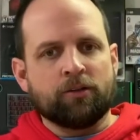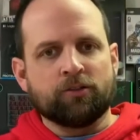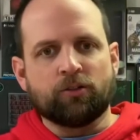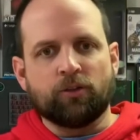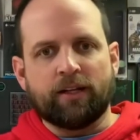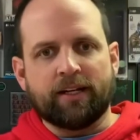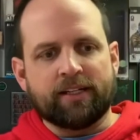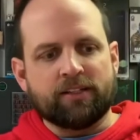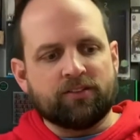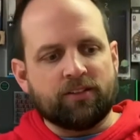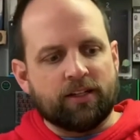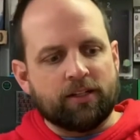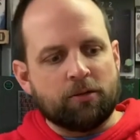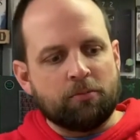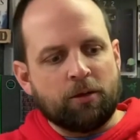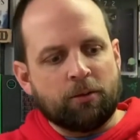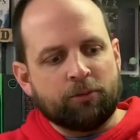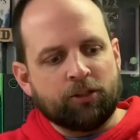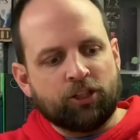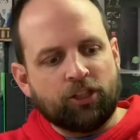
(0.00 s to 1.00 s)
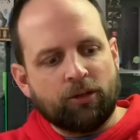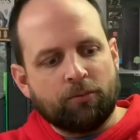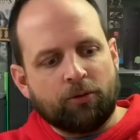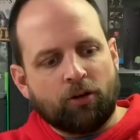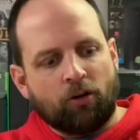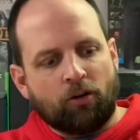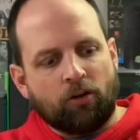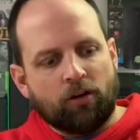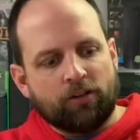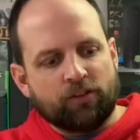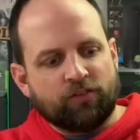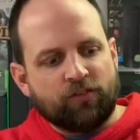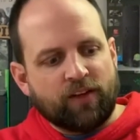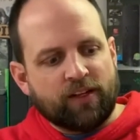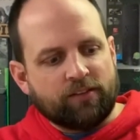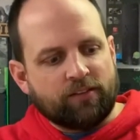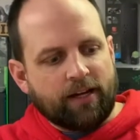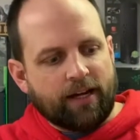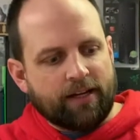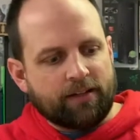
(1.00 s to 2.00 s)
So like I said, the membership card is
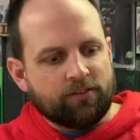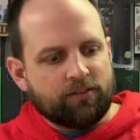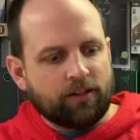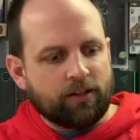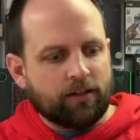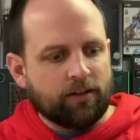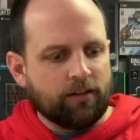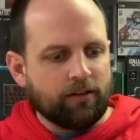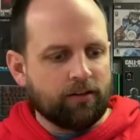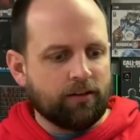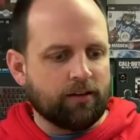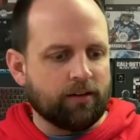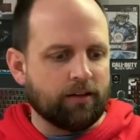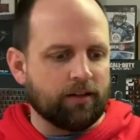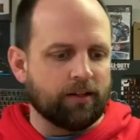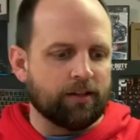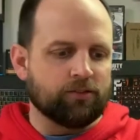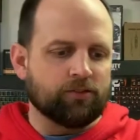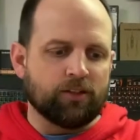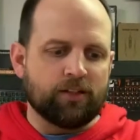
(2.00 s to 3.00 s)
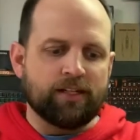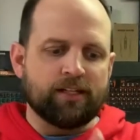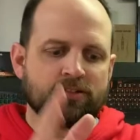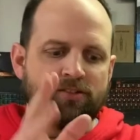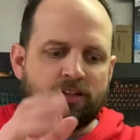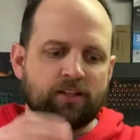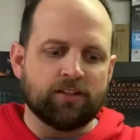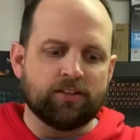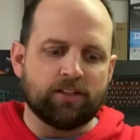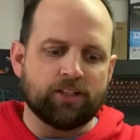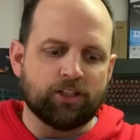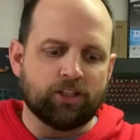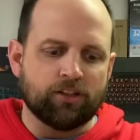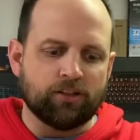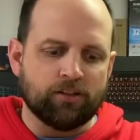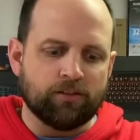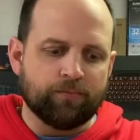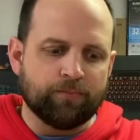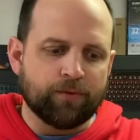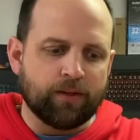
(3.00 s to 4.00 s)
fantastic. It's an easy
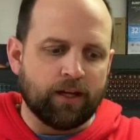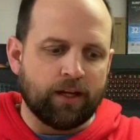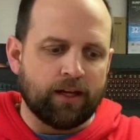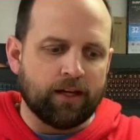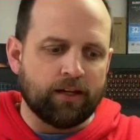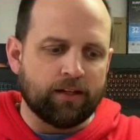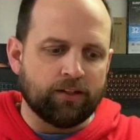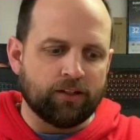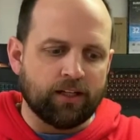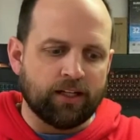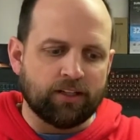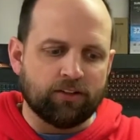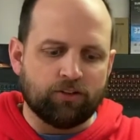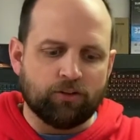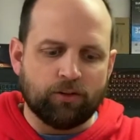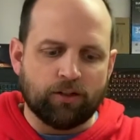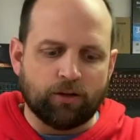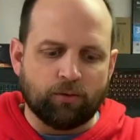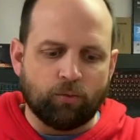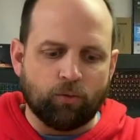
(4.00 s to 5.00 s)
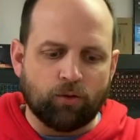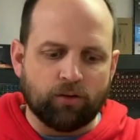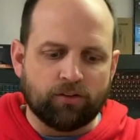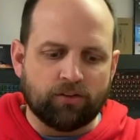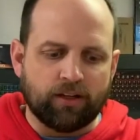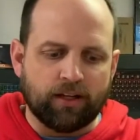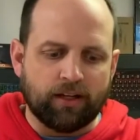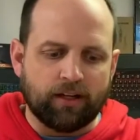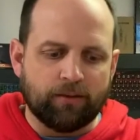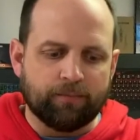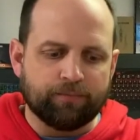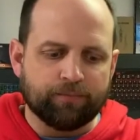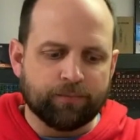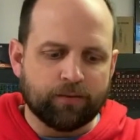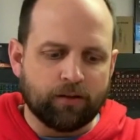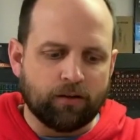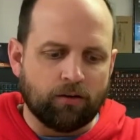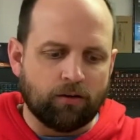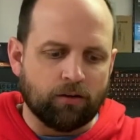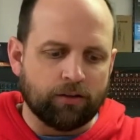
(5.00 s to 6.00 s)
addition, and you get 2-year warranty
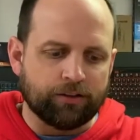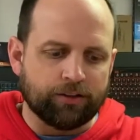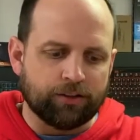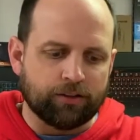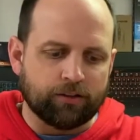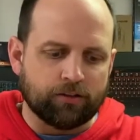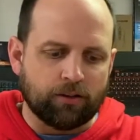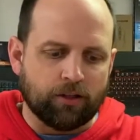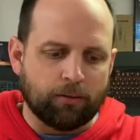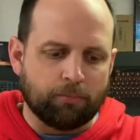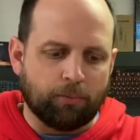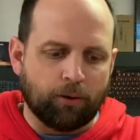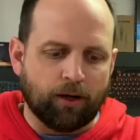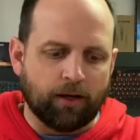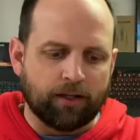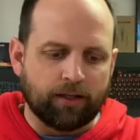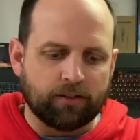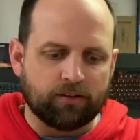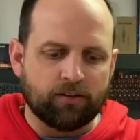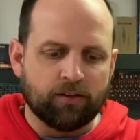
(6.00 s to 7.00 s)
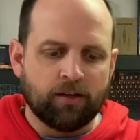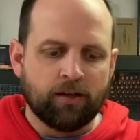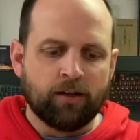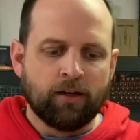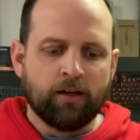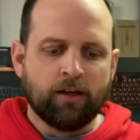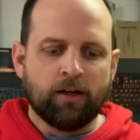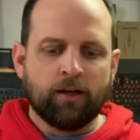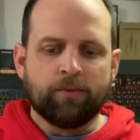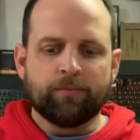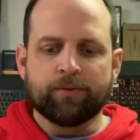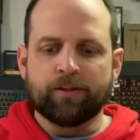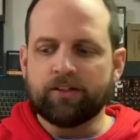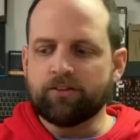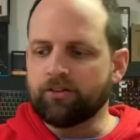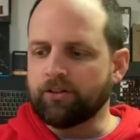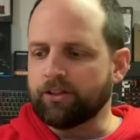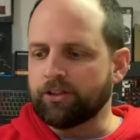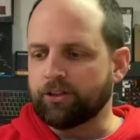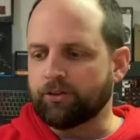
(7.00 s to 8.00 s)
on your product.
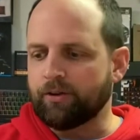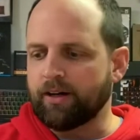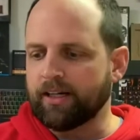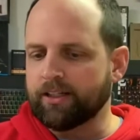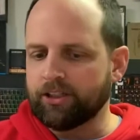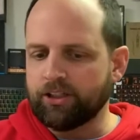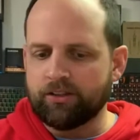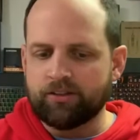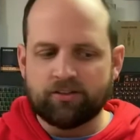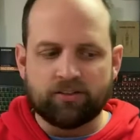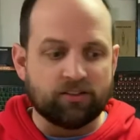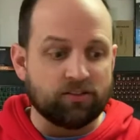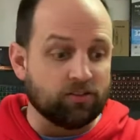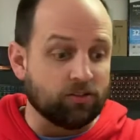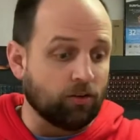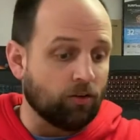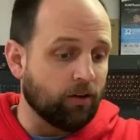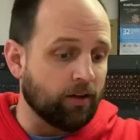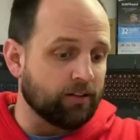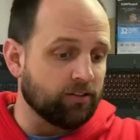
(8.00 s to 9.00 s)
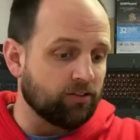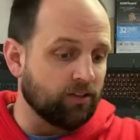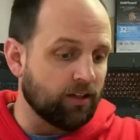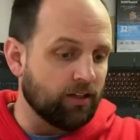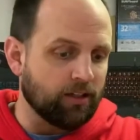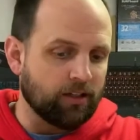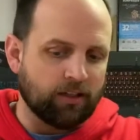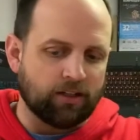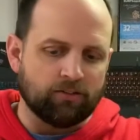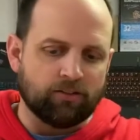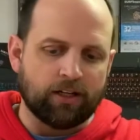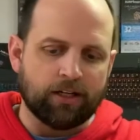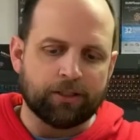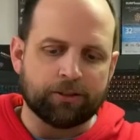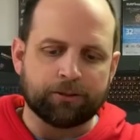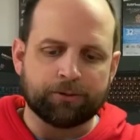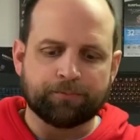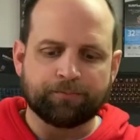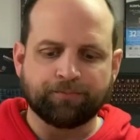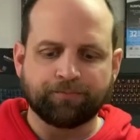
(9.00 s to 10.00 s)
These are the directions. This is all I see in the
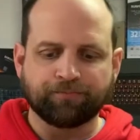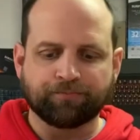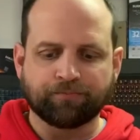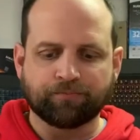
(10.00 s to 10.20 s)
container.